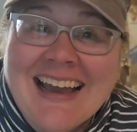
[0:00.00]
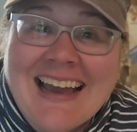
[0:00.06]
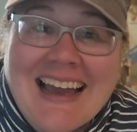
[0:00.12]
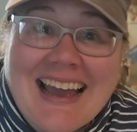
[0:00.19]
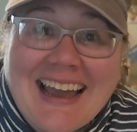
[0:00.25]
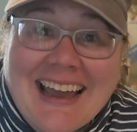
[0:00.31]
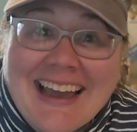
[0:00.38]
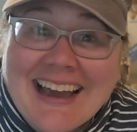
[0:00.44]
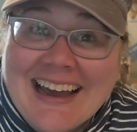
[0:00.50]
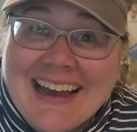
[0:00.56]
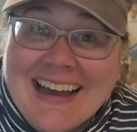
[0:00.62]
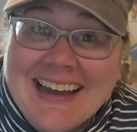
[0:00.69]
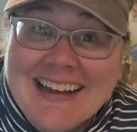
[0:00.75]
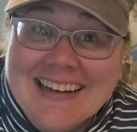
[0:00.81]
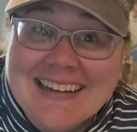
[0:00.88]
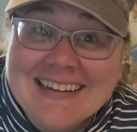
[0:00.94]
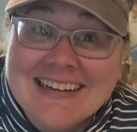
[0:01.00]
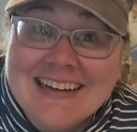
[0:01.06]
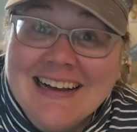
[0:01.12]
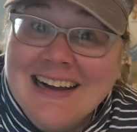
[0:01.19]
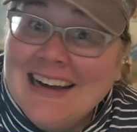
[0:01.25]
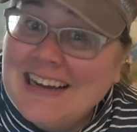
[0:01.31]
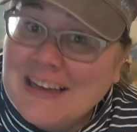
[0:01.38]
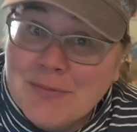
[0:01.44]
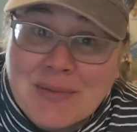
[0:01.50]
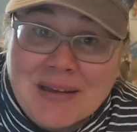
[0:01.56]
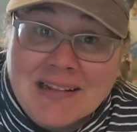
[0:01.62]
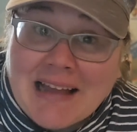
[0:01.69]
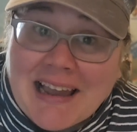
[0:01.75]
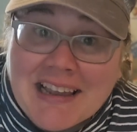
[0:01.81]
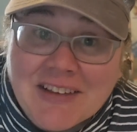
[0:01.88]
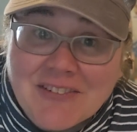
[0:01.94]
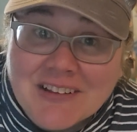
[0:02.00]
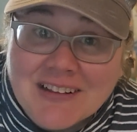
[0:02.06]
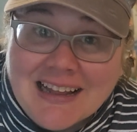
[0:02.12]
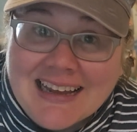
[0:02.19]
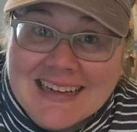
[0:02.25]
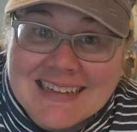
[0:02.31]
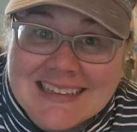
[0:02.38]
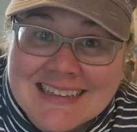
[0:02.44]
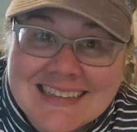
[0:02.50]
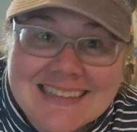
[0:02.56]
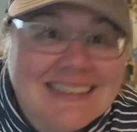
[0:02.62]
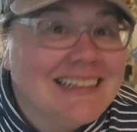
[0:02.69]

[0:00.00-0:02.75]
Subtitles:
And give me a like if you liked it.